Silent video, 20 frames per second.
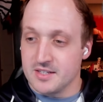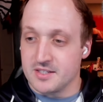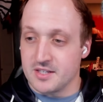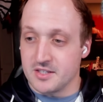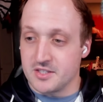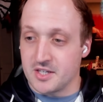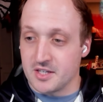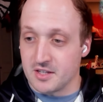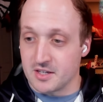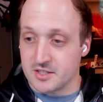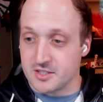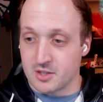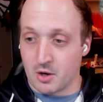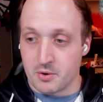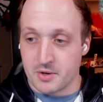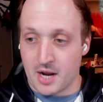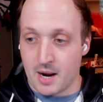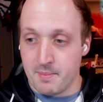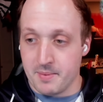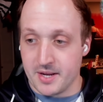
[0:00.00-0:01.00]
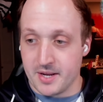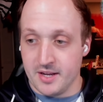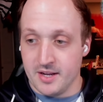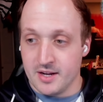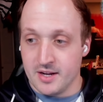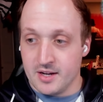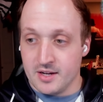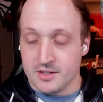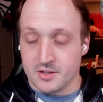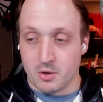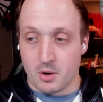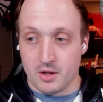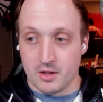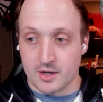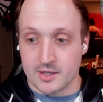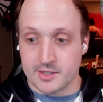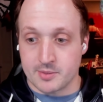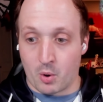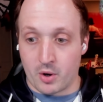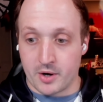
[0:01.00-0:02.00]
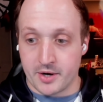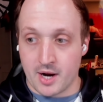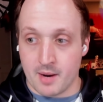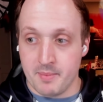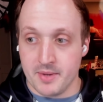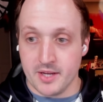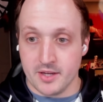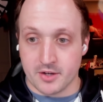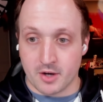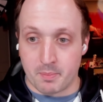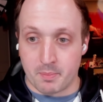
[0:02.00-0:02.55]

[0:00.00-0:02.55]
Since she looks so yummy, you know what looks more yummy? Your